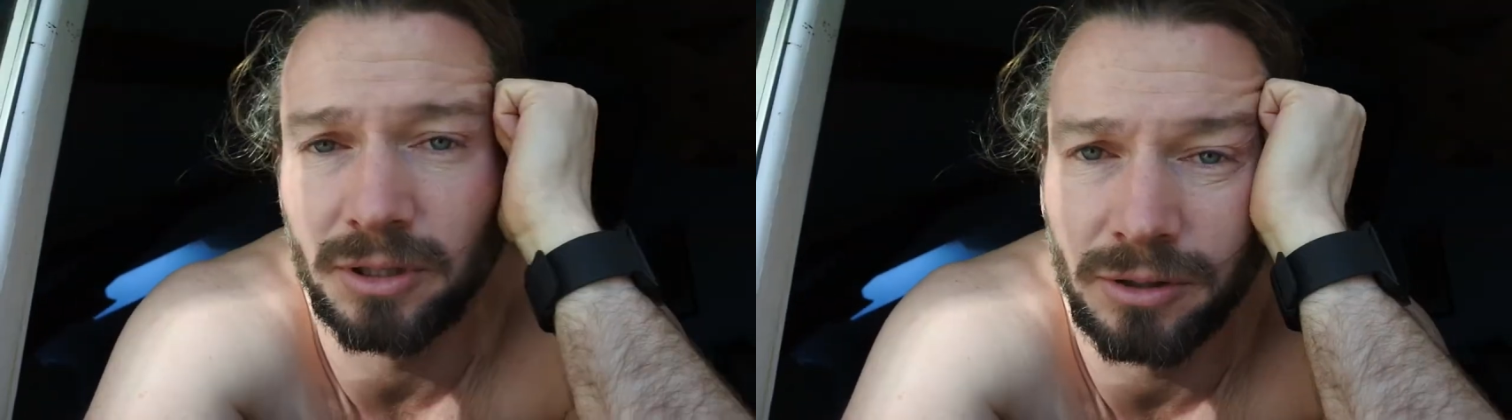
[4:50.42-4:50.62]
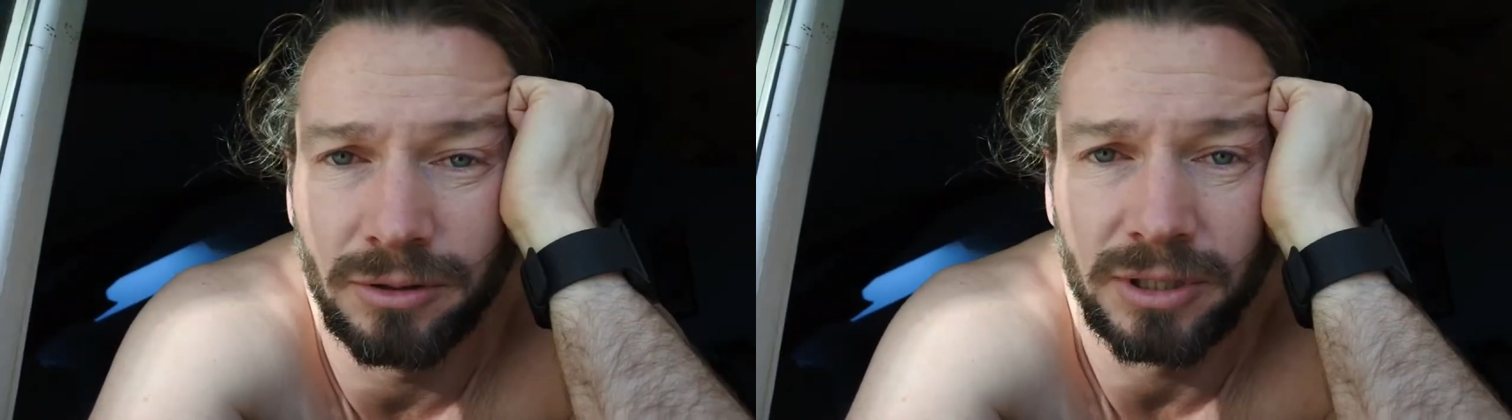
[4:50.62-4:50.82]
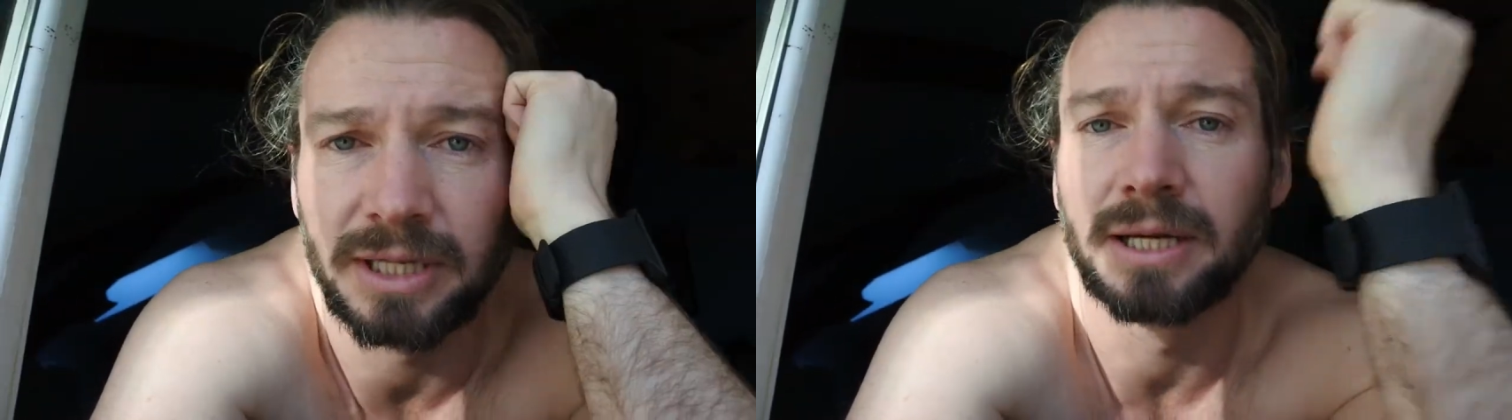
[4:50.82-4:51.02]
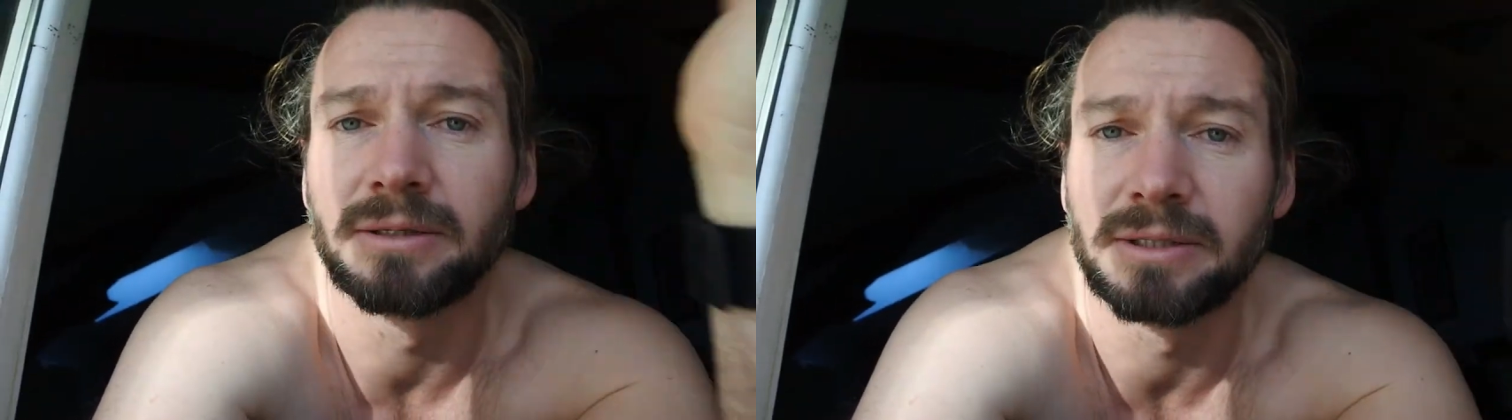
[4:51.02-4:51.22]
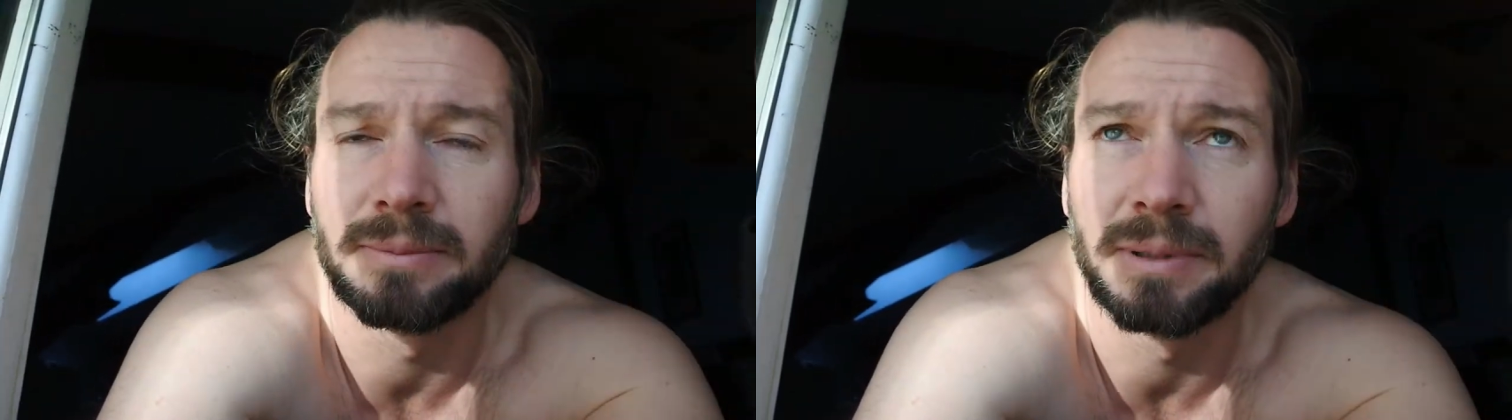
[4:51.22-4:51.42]
to go and look at a
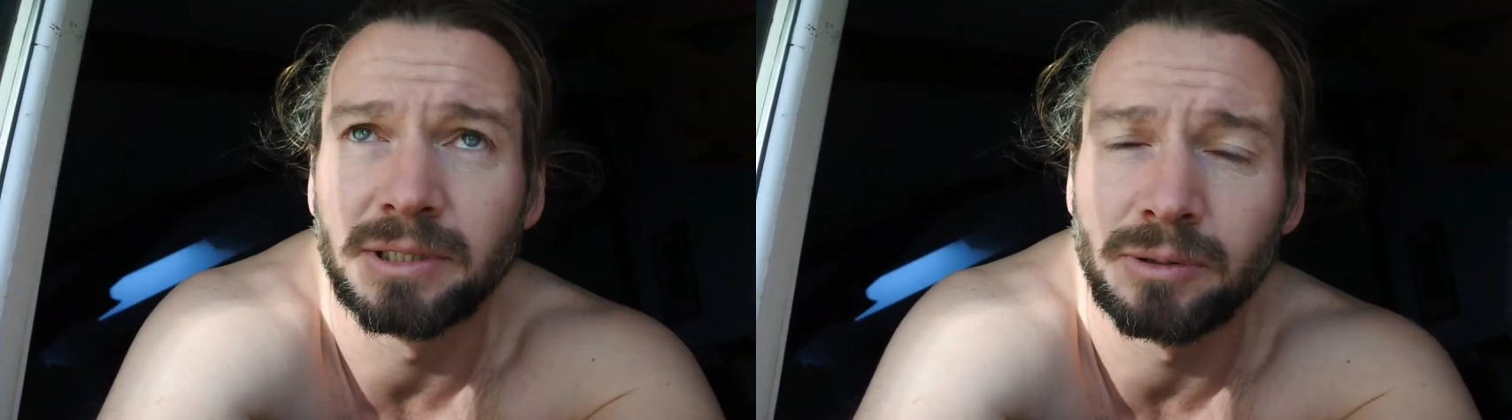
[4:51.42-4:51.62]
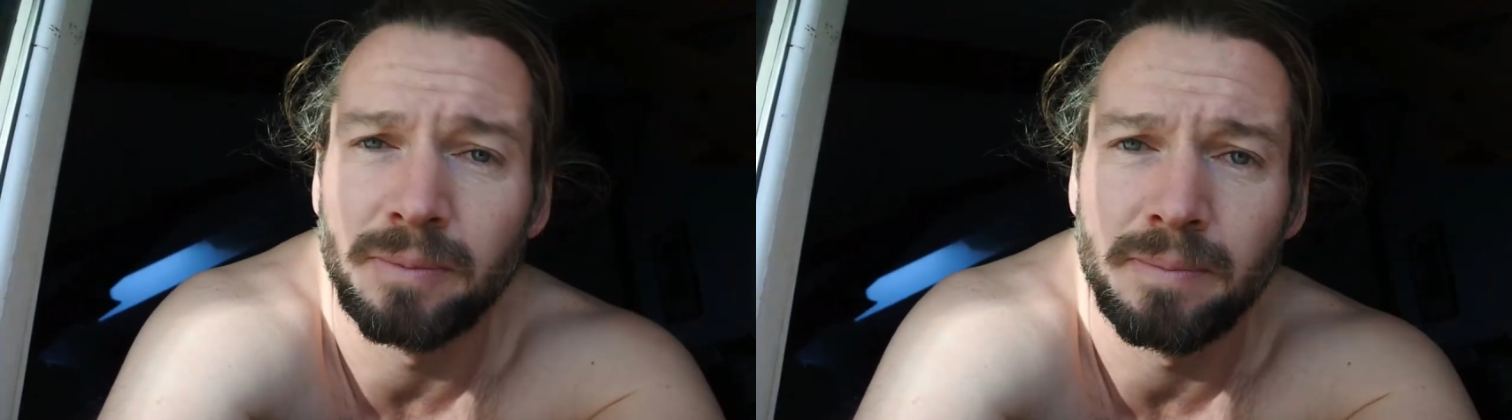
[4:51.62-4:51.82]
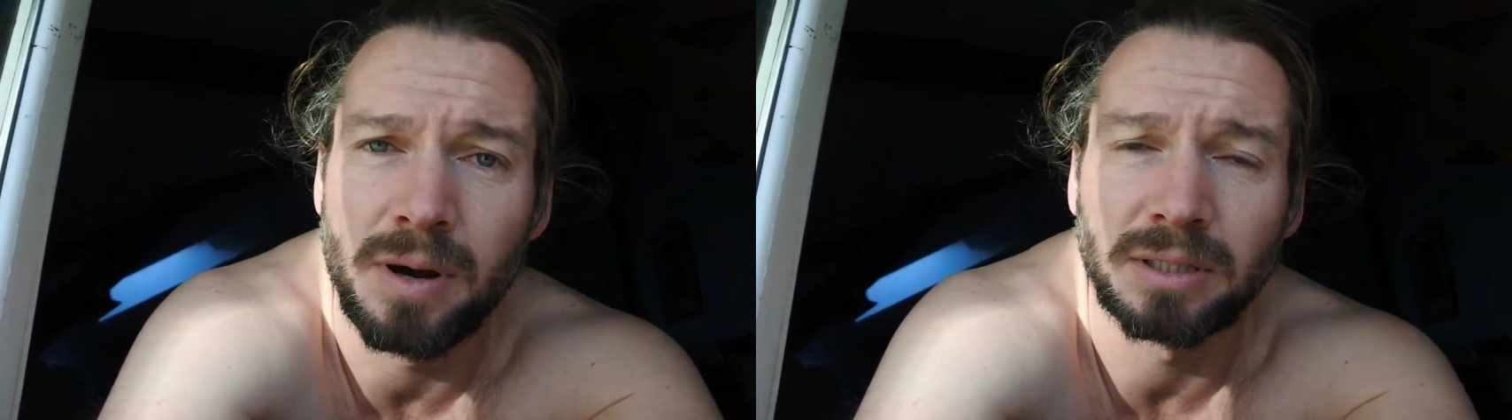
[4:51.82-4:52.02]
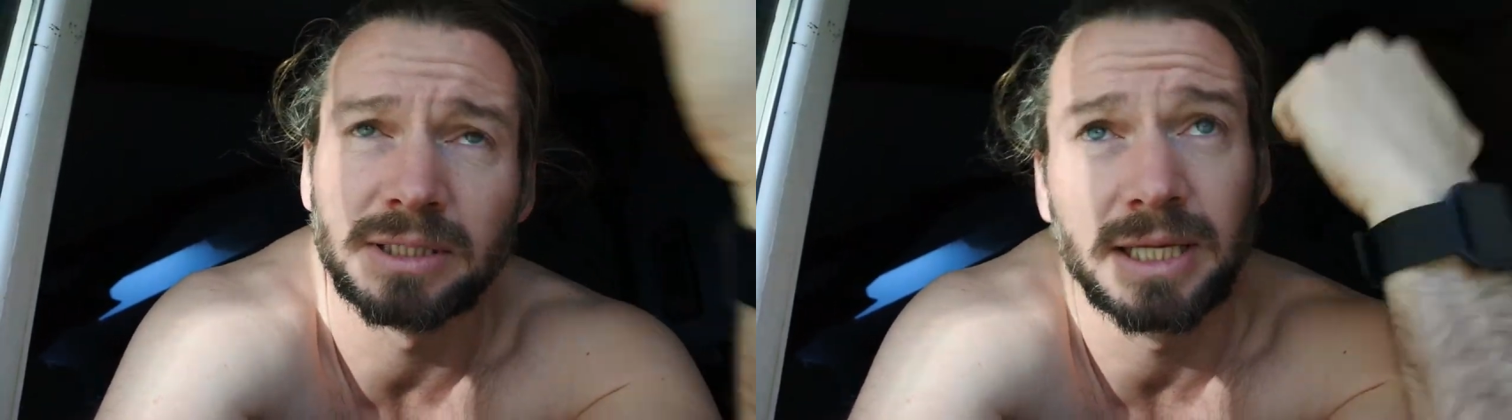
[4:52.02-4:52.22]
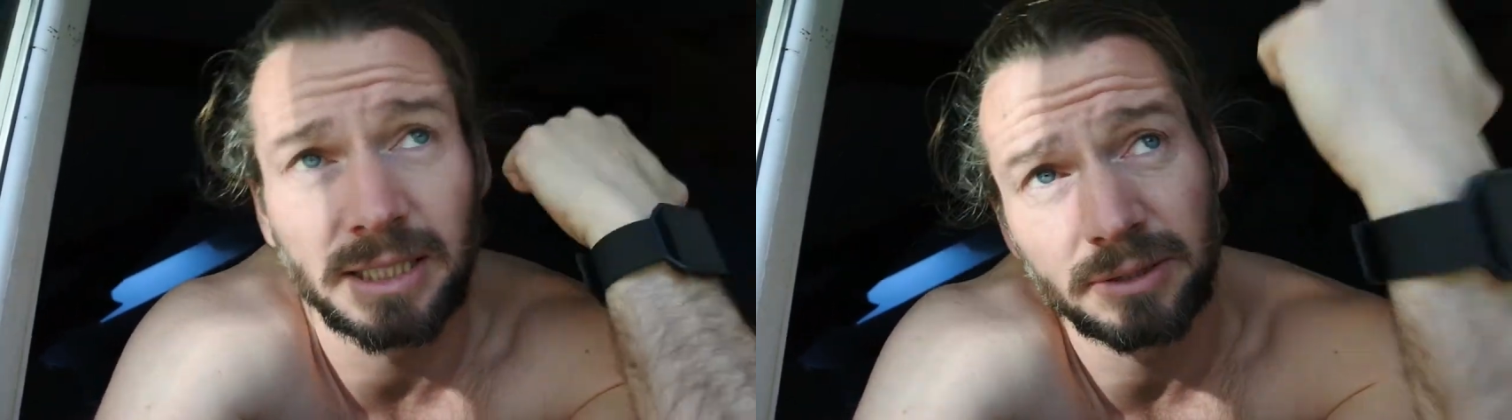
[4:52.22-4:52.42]
house at a place called
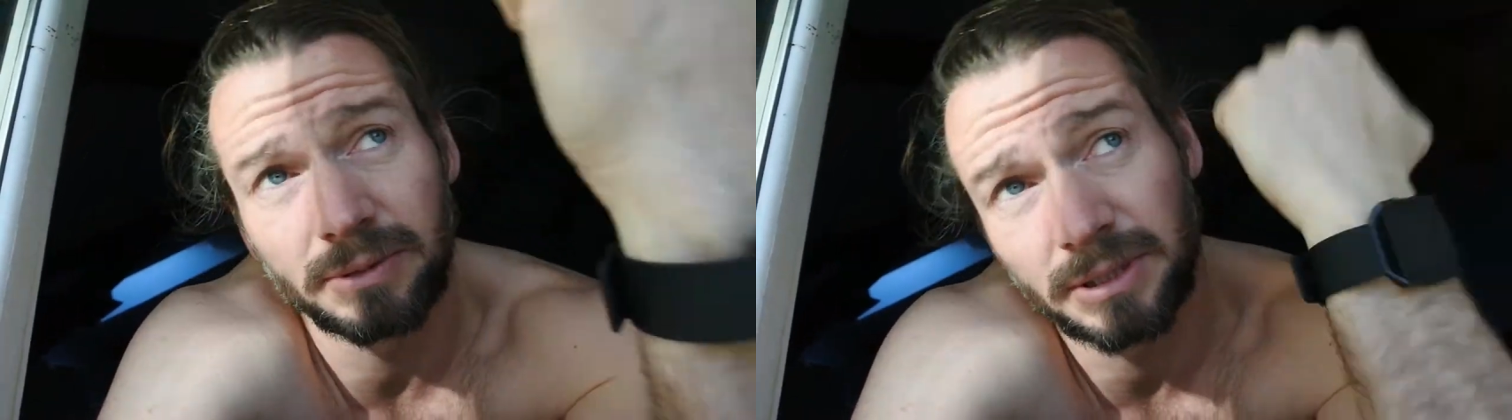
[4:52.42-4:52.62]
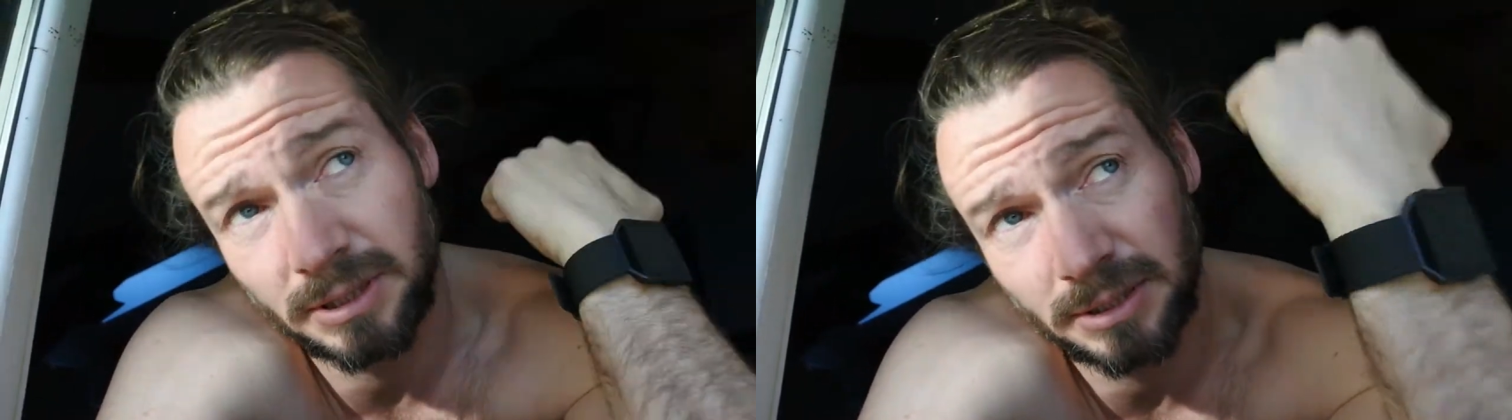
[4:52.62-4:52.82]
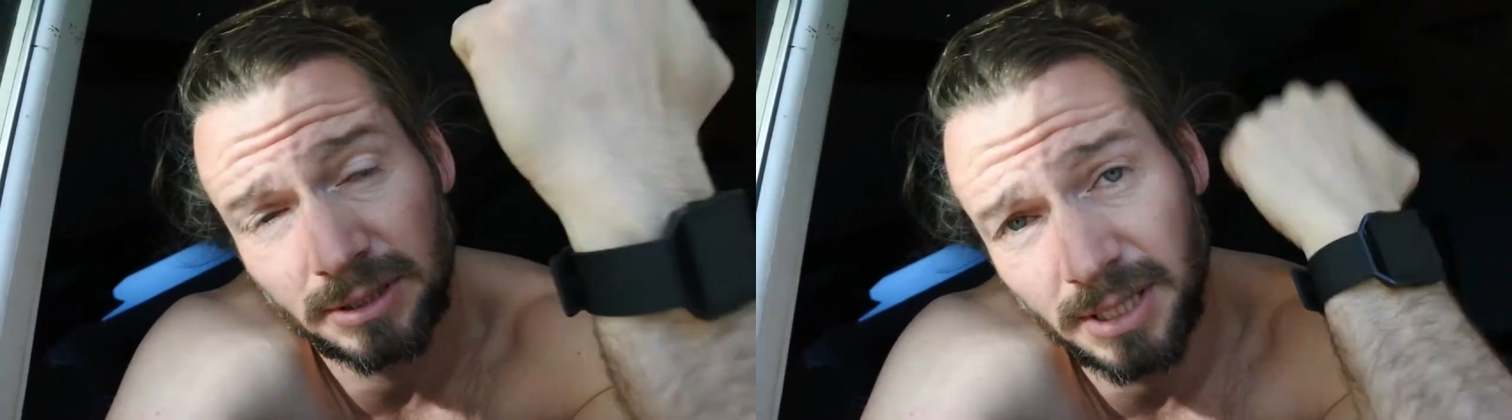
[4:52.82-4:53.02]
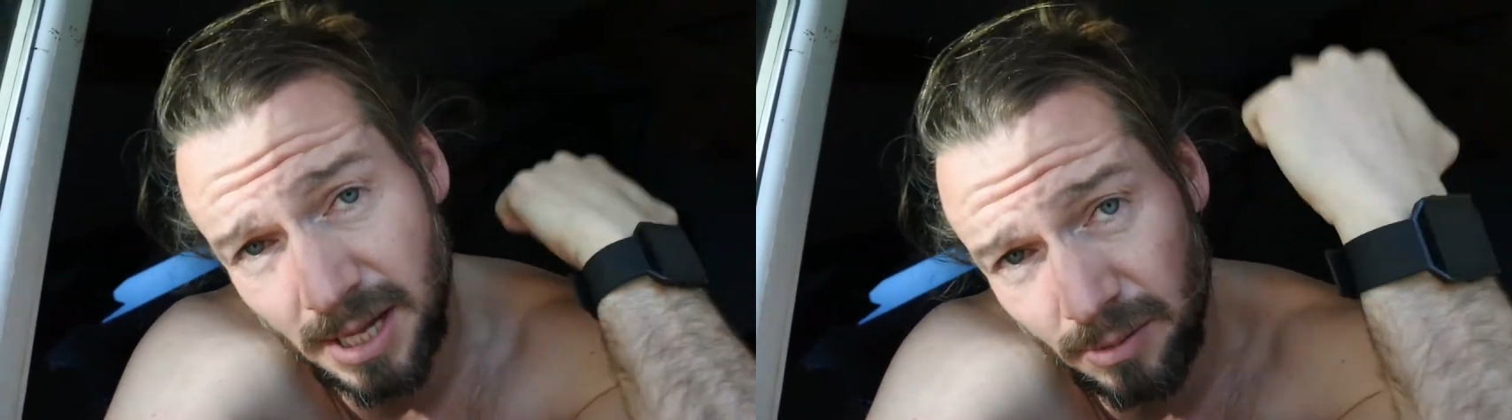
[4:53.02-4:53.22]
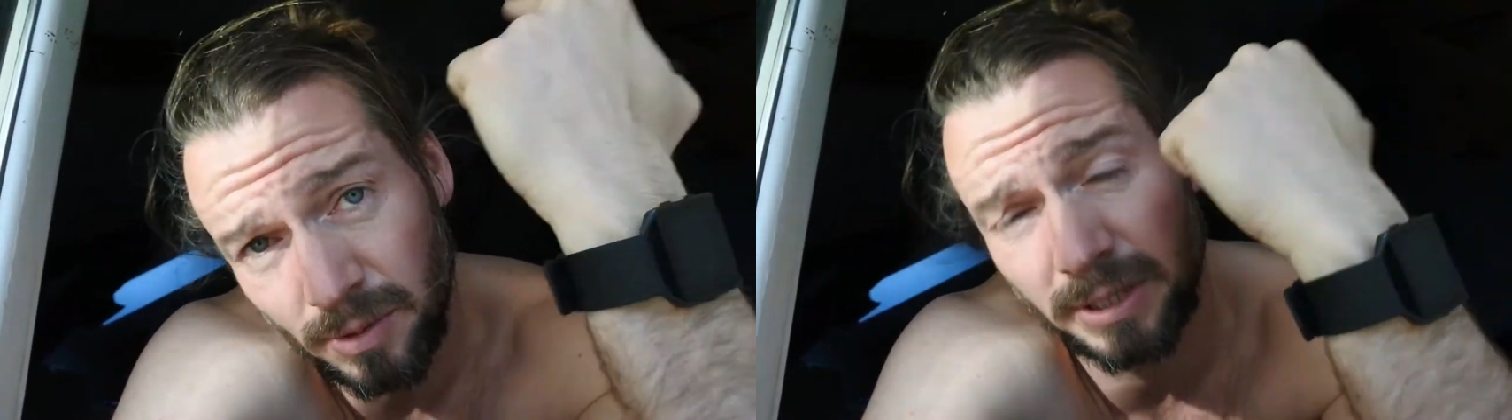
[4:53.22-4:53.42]
Marciac, which is
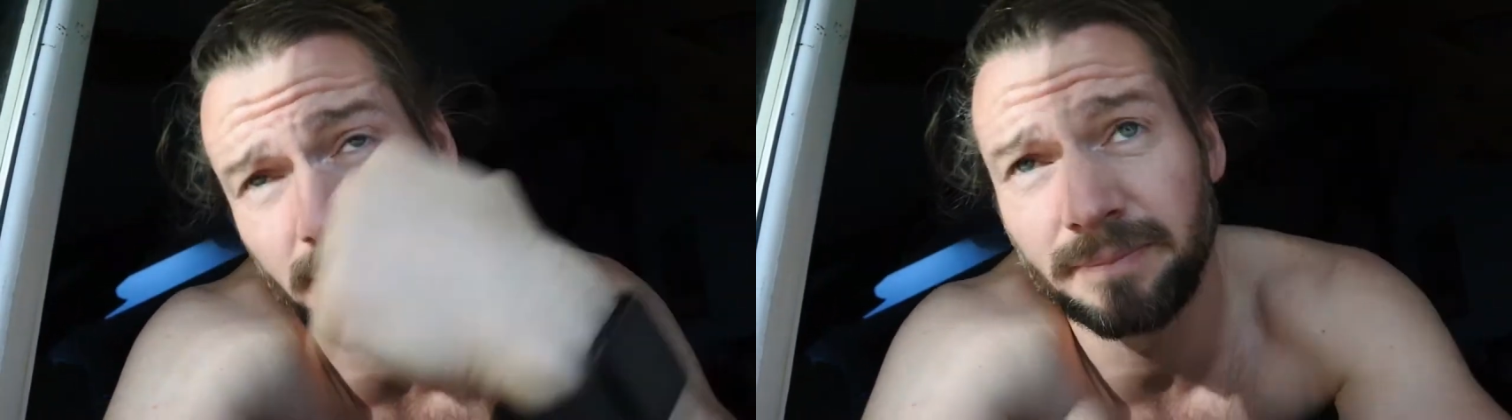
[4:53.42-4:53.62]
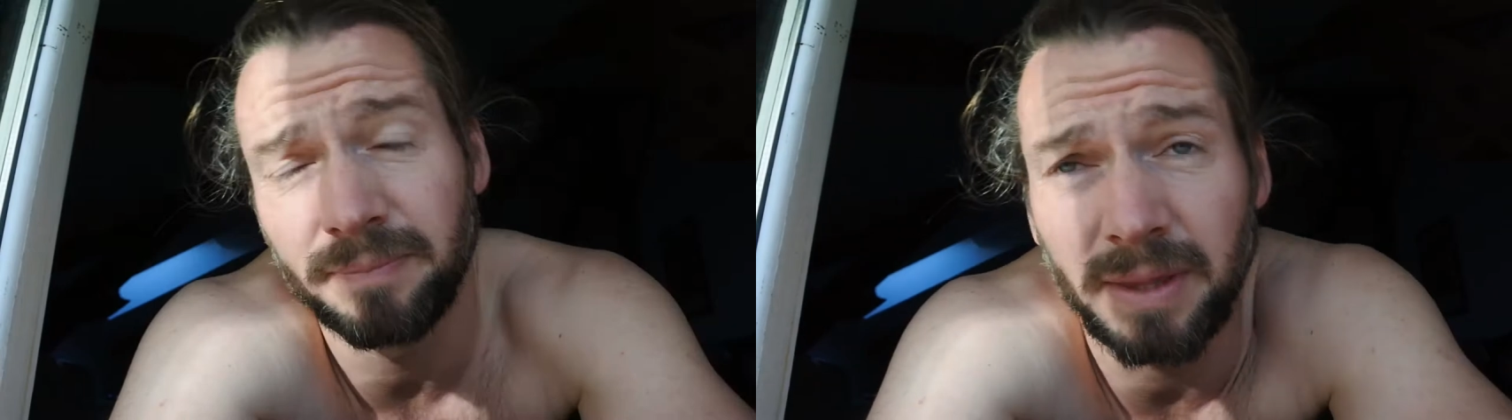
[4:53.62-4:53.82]
that way.